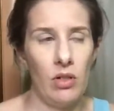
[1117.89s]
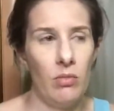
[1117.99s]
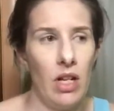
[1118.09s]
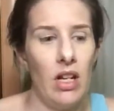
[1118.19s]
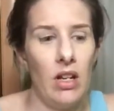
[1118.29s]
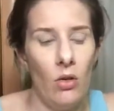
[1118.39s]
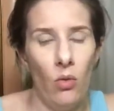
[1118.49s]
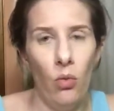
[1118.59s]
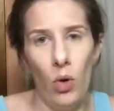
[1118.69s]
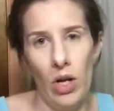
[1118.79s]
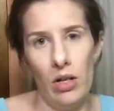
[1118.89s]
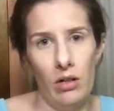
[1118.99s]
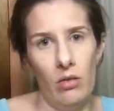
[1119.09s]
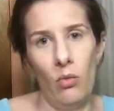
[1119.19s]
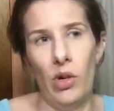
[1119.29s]
to be
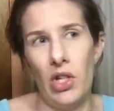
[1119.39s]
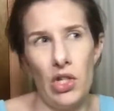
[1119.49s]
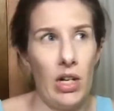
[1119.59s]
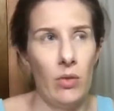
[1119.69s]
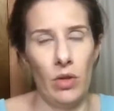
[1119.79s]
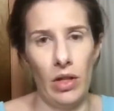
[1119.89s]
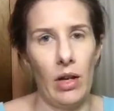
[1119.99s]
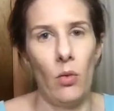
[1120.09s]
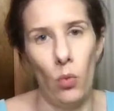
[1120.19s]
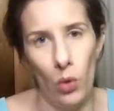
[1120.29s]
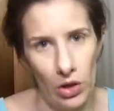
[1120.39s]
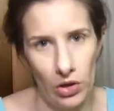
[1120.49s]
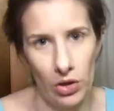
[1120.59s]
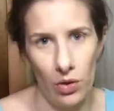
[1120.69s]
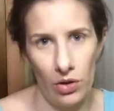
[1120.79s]
one shade with like
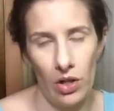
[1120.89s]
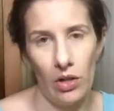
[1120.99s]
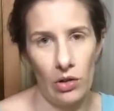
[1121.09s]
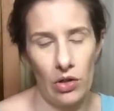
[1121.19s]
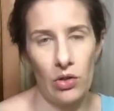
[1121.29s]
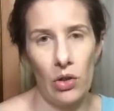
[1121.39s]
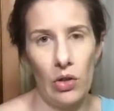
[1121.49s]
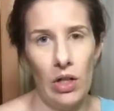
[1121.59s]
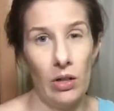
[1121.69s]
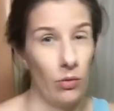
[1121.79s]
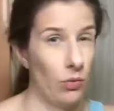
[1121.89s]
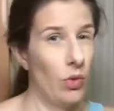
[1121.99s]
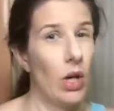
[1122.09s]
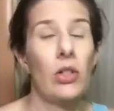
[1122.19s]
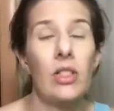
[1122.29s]
1 or 2 other colors thrown in
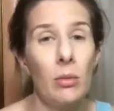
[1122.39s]
that